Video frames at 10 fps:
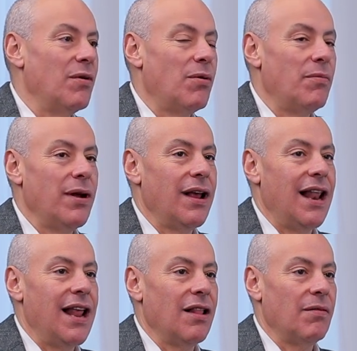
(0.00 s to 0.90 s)
We're probably a
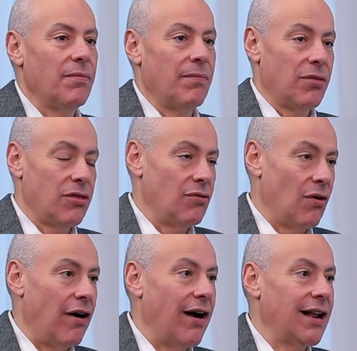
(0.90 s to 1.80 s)
little
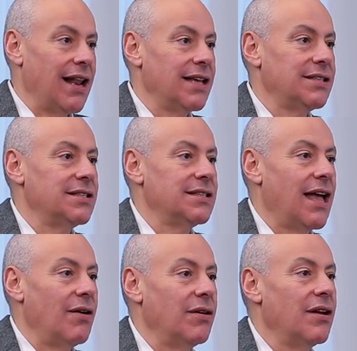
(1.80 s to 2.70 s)
through our adolescence
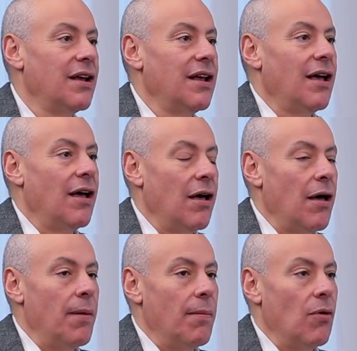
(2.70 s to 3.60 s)
now, and
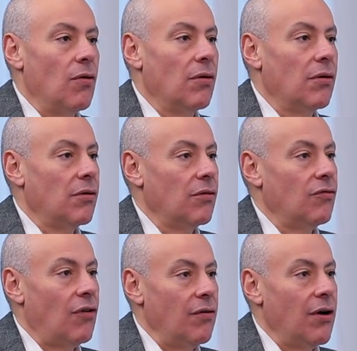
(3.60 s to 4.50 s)
a bit more
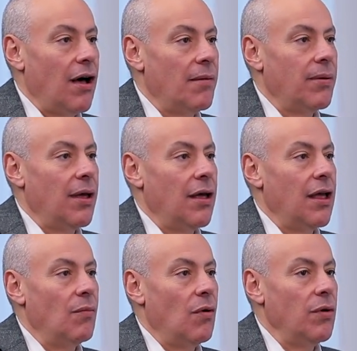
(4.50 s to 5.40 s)
grown up
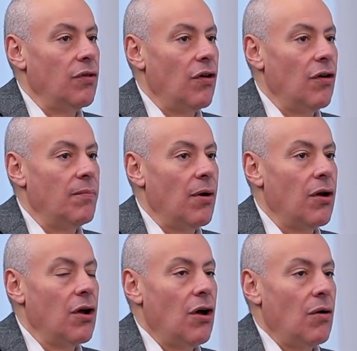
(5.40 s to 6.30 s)
in what we do,
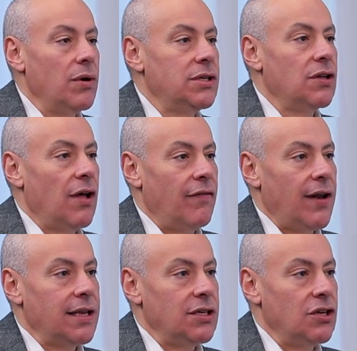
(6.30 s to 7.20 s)
but we still have an
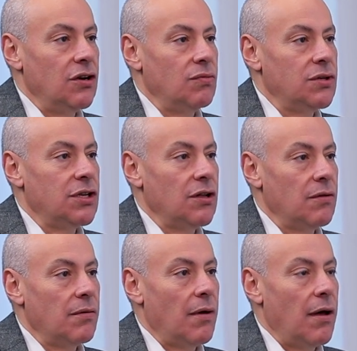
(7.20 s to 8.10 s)
attitude. We're
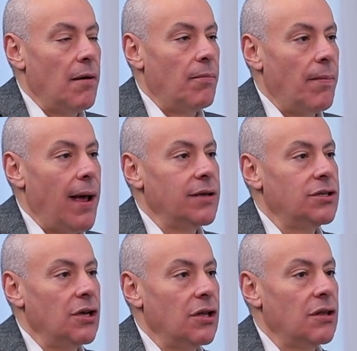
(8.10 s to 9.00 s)
still prepared
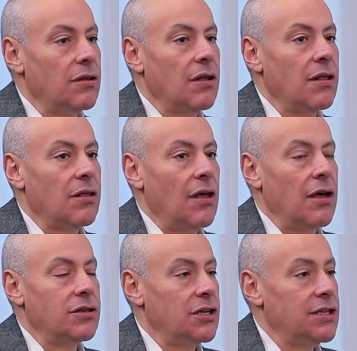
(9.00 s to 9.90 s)
to
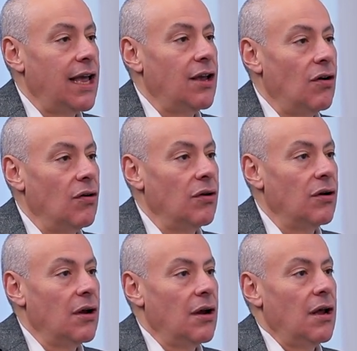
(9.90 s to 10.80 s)
take on
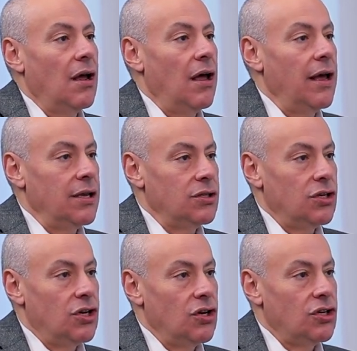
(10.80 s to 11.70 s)

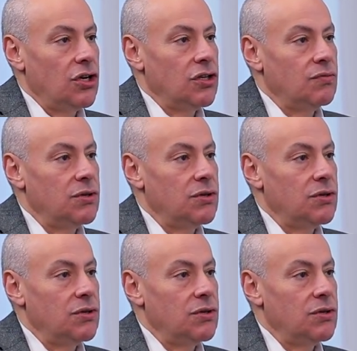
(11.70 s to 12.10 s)
institutions.